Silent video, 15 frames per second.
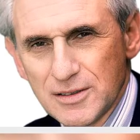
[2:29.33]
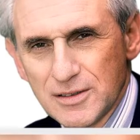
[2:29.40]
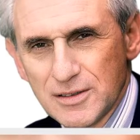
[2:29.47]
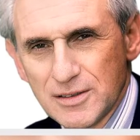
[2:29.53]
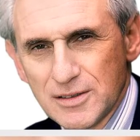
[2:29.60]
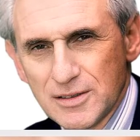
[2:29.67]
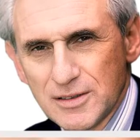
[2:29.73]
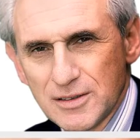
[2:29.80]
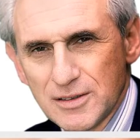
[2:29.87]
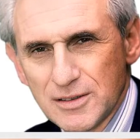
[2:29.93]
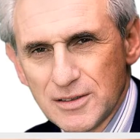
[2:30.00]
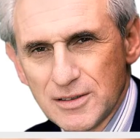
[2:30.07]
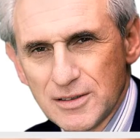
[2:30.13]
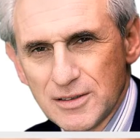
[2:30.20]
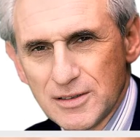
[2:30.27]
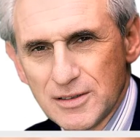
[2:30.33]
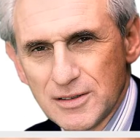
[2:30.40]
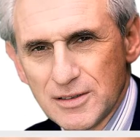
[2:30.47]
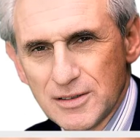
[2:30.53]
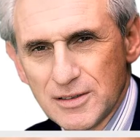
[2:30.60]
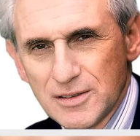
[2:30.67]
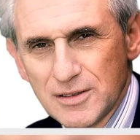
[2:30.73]

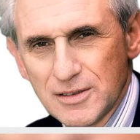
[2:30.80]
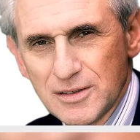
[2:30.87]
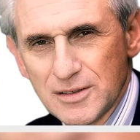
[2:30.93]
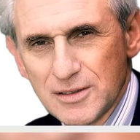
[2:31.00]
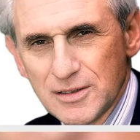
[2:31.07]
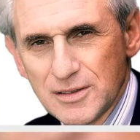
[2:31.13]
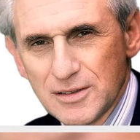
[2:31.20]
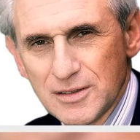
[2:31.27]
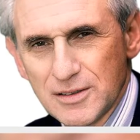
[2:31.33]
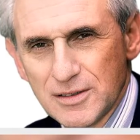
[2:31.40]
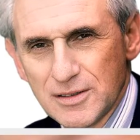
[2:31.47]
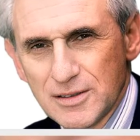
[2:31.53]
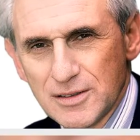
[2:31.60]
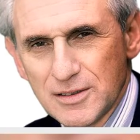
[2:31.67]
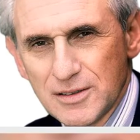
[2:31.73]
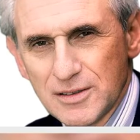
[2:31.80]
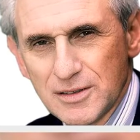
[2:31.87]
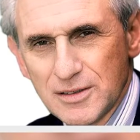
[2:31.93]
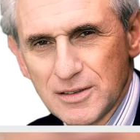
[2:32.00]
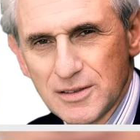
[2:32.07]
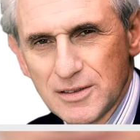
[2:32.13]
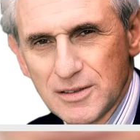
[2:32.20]

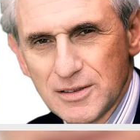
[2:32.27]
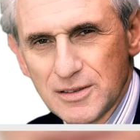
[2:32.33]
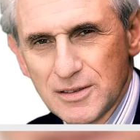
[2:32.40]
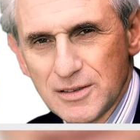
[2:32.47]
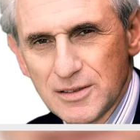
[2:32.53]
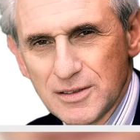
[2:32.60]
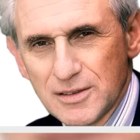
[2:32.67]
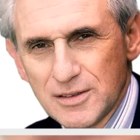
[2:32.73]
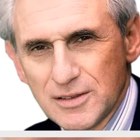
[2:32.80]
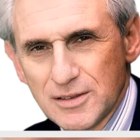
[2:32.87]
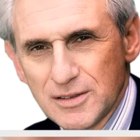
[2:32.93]
Nothing is said.